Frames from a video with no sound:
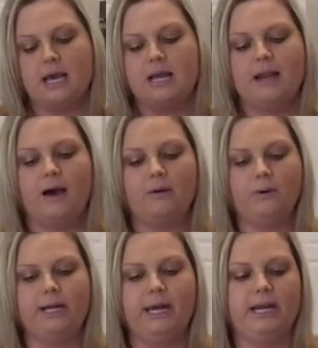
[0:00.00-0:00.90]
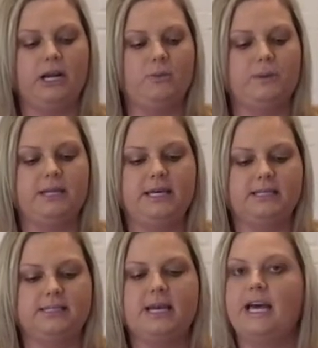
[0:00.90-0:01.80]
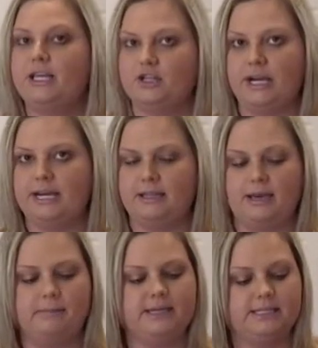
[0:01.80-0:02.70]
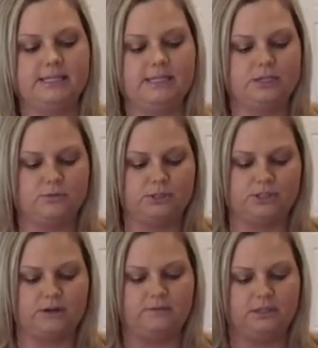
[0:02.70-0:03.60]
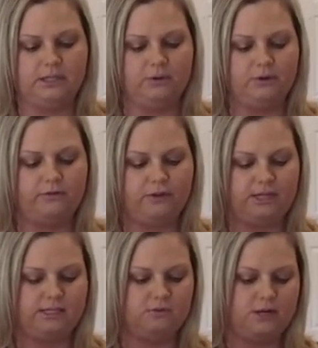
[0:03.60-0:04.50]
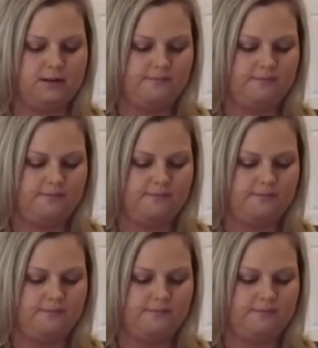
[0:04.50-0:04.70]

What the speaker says: Now I went ahead and opened these and drained them. I didn't need to reserve the liquid for this one,